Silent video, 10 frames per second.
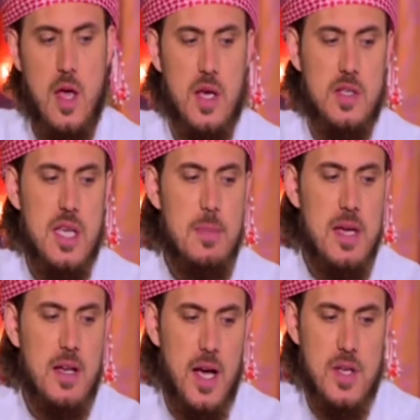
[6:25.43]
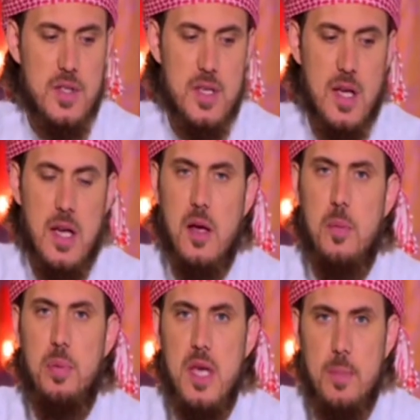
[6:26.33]
See, because
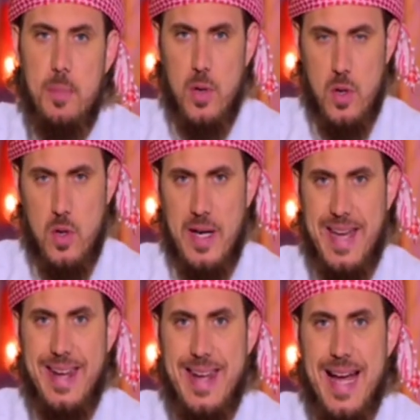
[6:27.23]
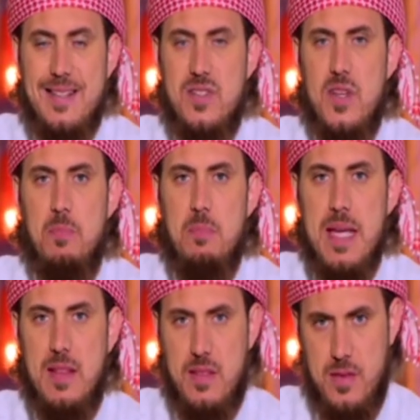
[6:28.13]
people cannot
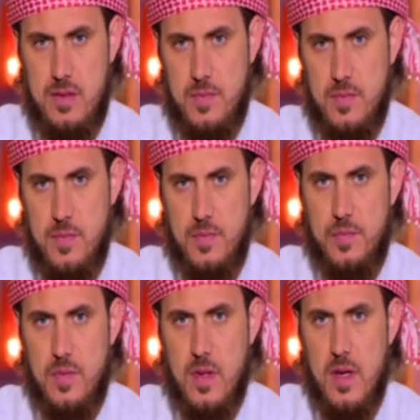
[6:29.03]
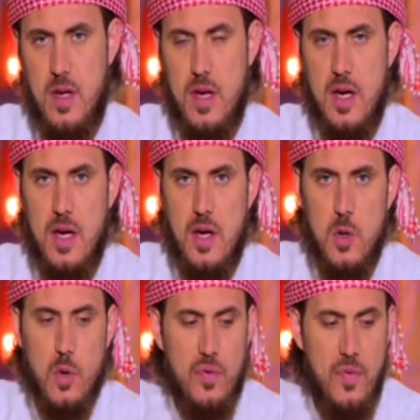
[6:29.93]
submit.
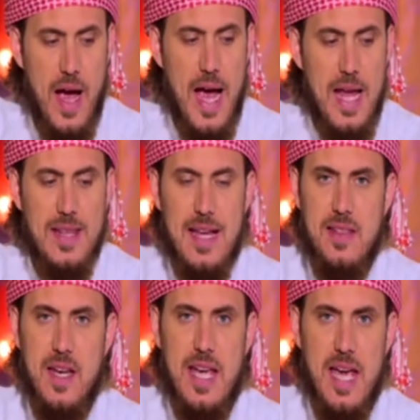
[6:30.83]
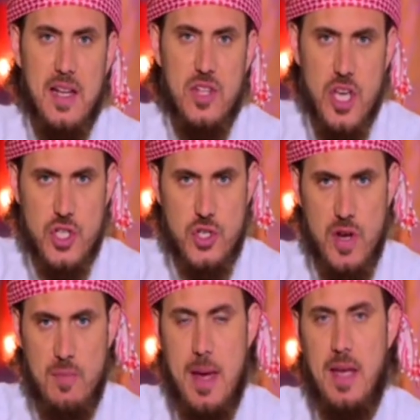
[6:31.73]
You find that, again, in the history
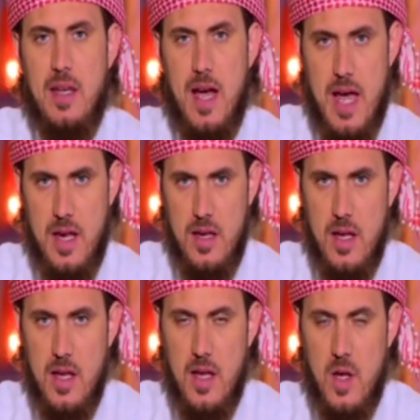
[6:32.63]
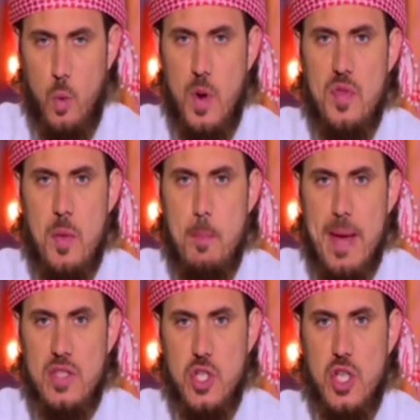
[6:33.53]
of mankind, when the
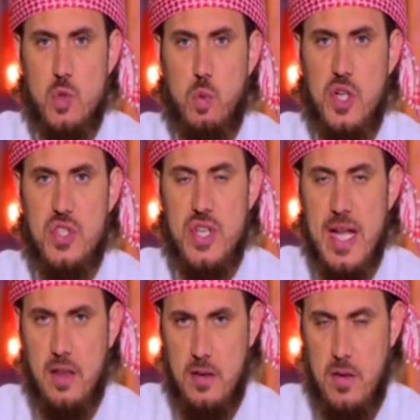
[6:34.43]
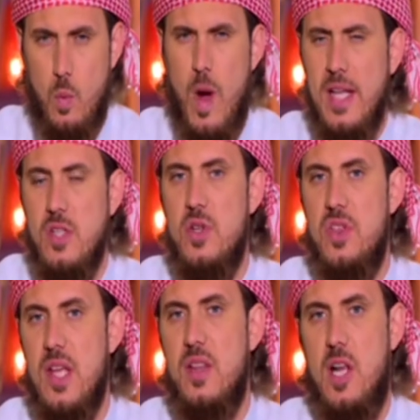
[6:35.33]
messages were sent, why do you
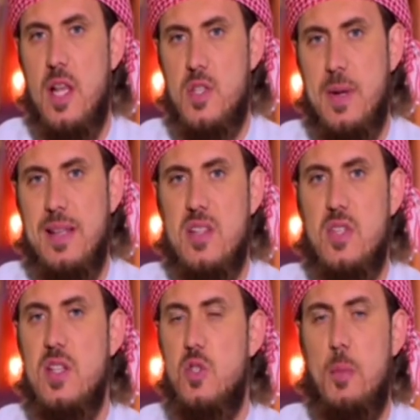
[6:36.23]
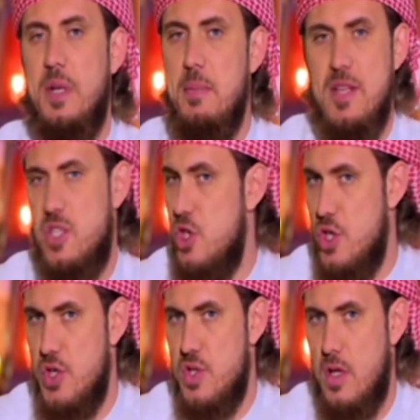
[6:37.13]
think that Allah subhanahu wa ta'ala sent so many
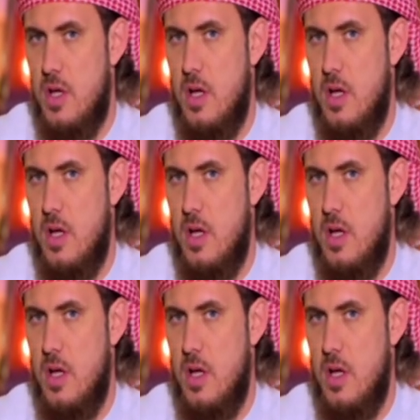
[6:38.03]
messengers?